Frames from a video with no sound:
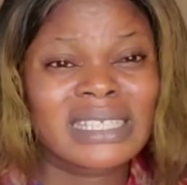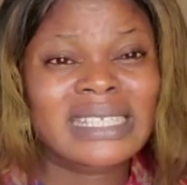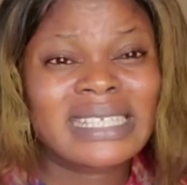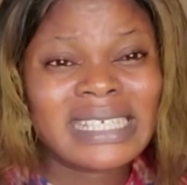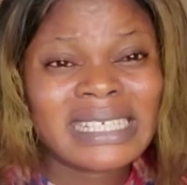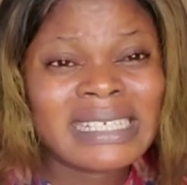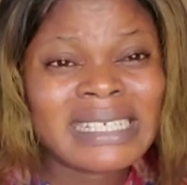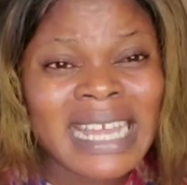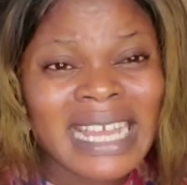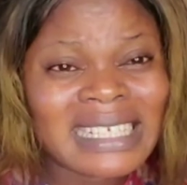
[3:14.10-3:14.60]

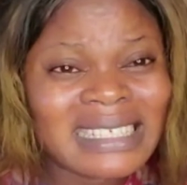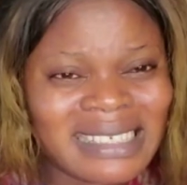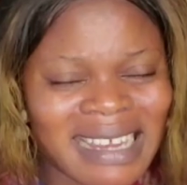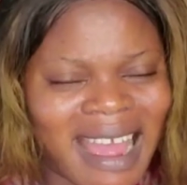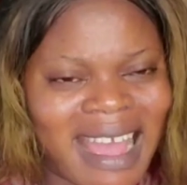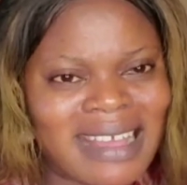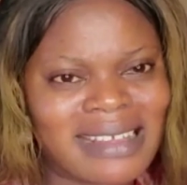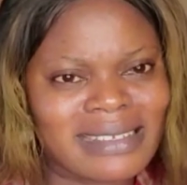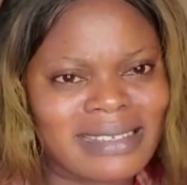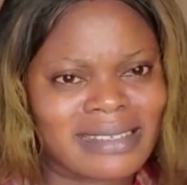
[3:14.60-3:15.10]

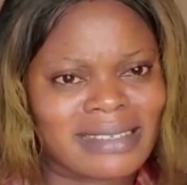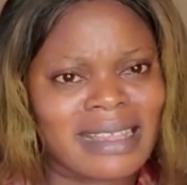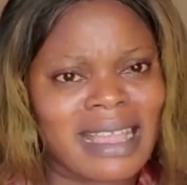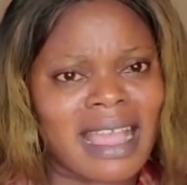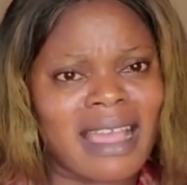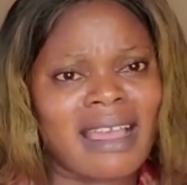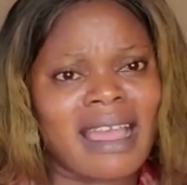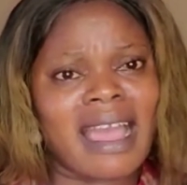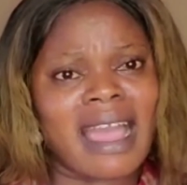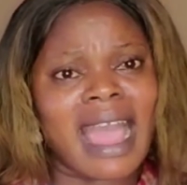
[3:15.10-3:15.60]
teenagers
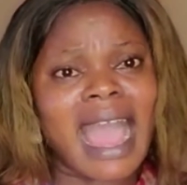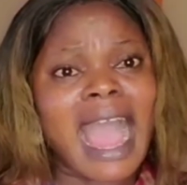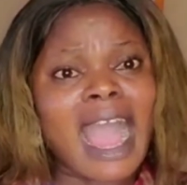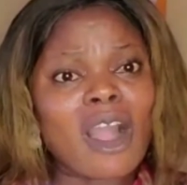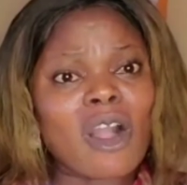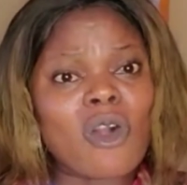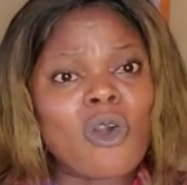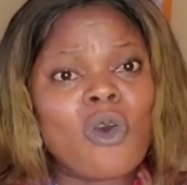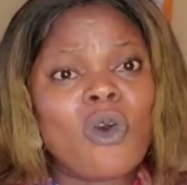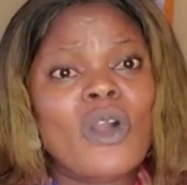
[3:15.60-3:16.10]

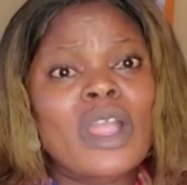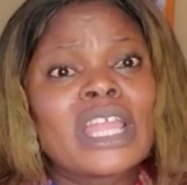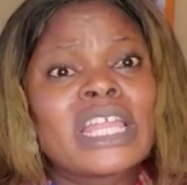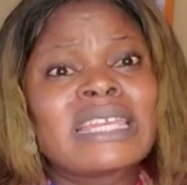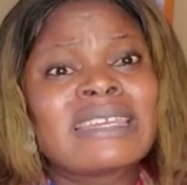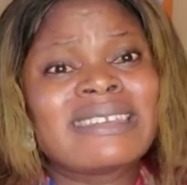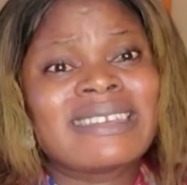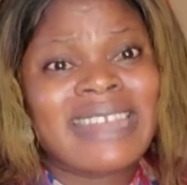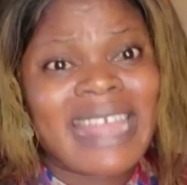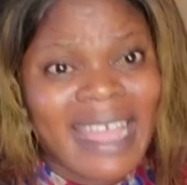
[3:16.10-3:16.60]
are
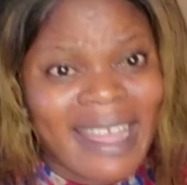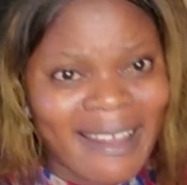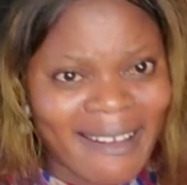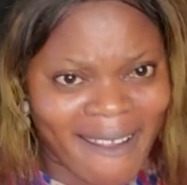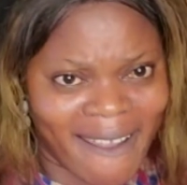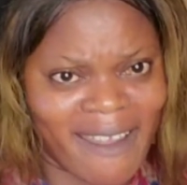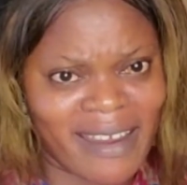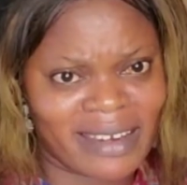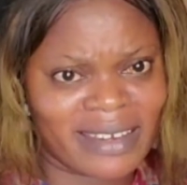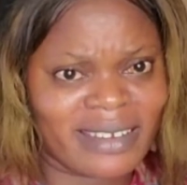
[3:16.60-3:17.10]
going
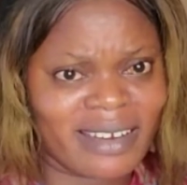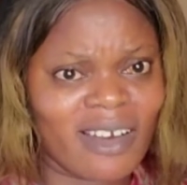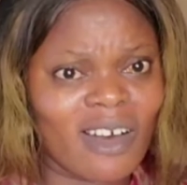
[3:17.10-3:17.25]
naked